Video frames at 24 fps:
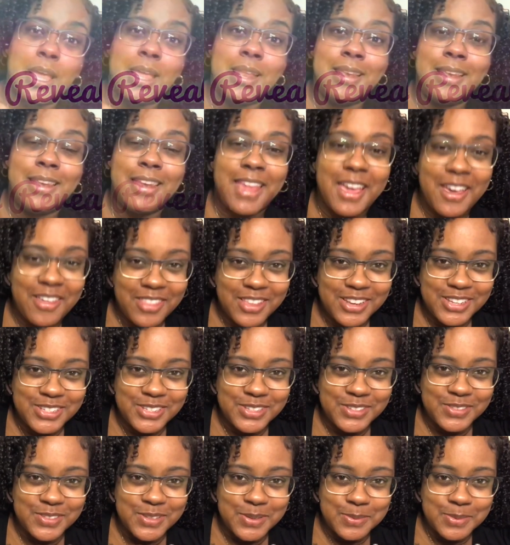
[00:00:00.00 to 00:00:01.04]
Now that
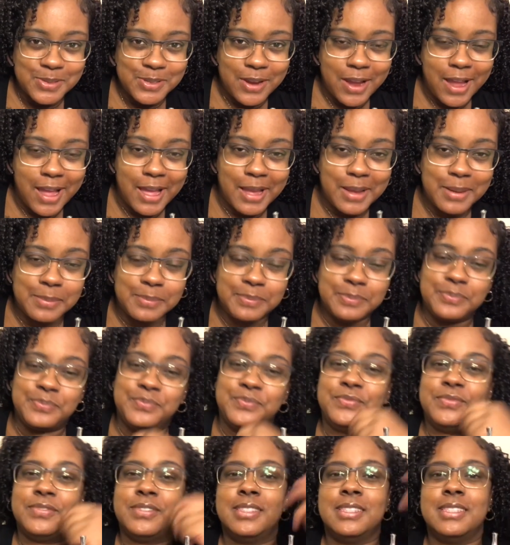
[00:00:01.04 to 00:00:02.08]
you subscribe,
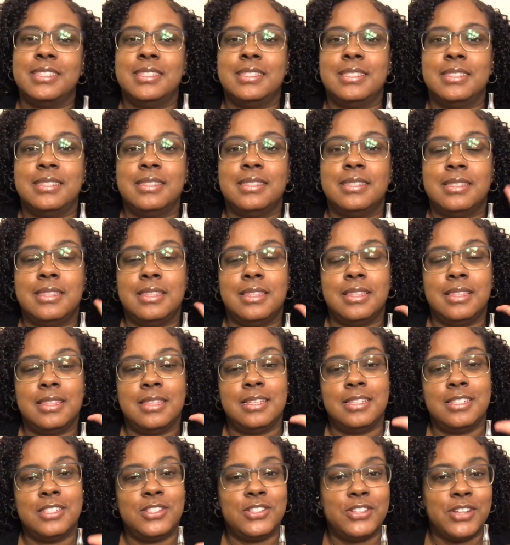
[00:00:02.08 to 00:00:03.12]

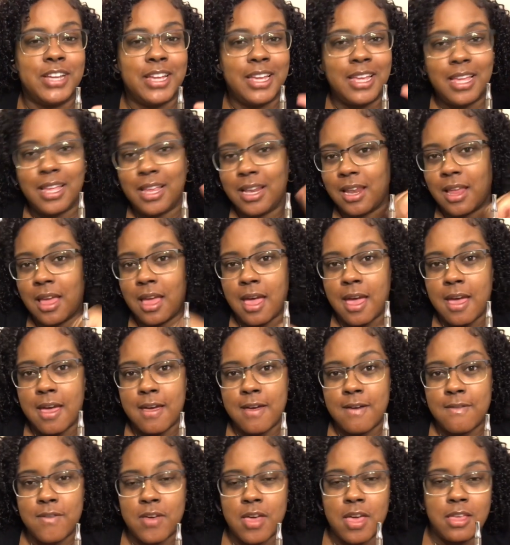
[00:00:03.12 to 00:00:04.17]
the strain
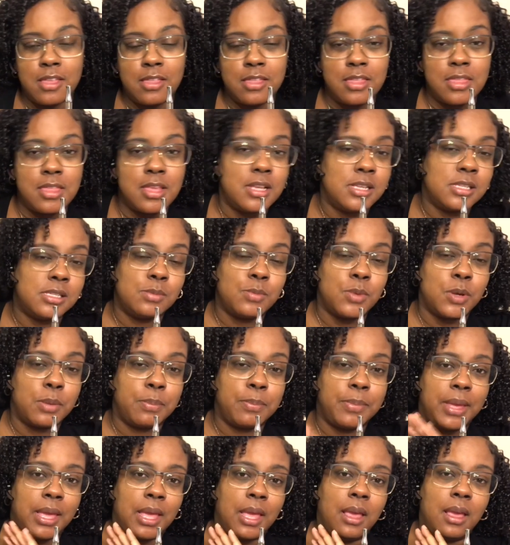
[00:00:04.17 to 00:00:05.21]
of this
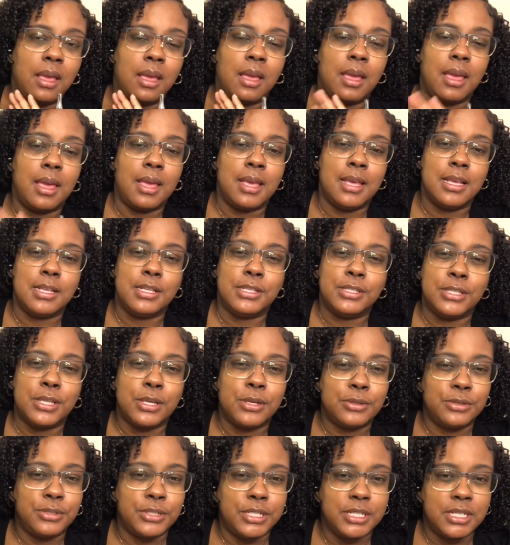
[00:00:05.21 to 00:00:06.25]
mukbang is
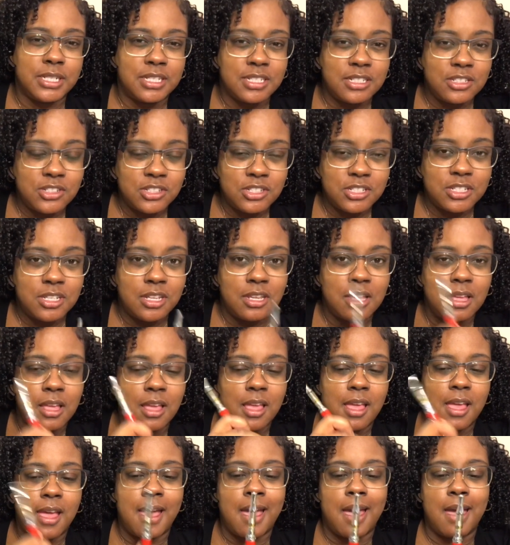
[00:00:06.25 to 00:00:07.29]
OG Kush.
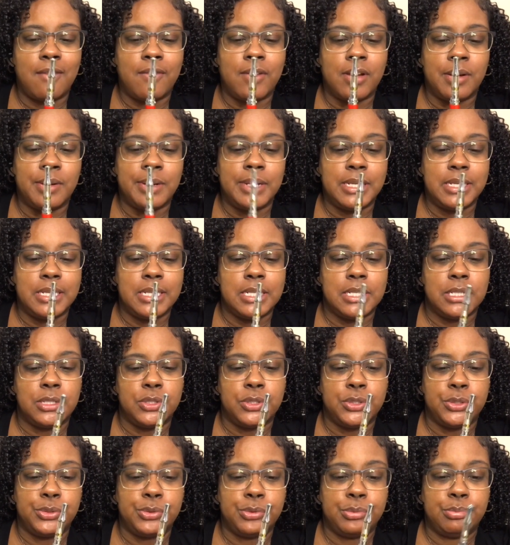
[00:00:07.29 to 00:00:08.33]
I've already did
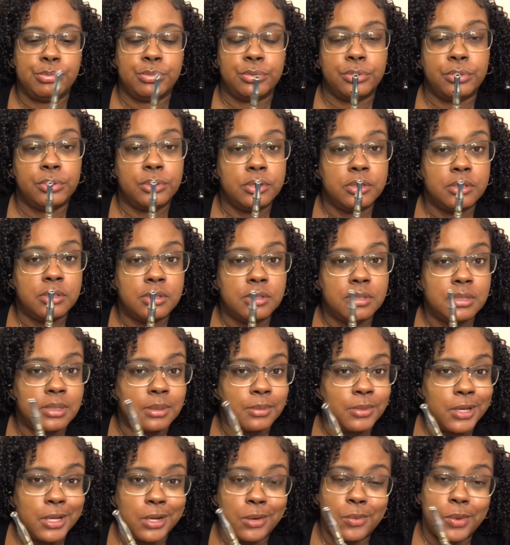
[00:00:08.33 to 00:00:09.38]
2 pulls.
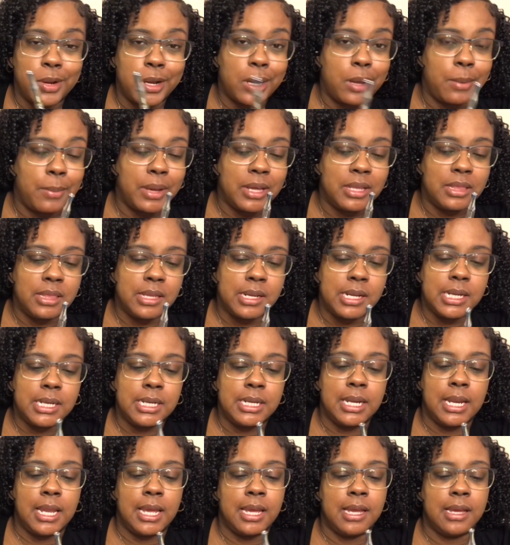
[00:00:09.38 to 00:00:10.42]
I'm gonna work on my
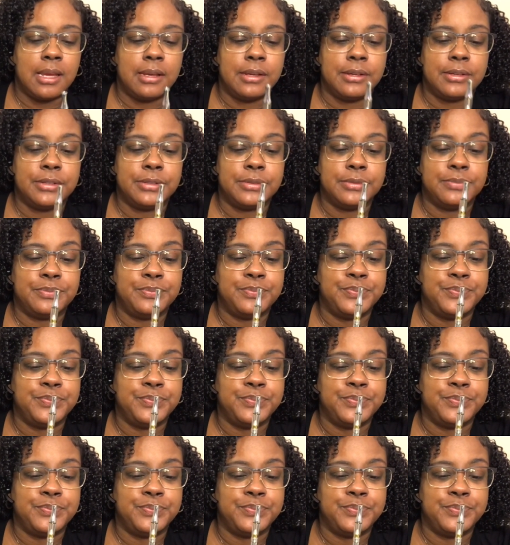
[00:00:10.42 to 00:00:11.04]
3rd now.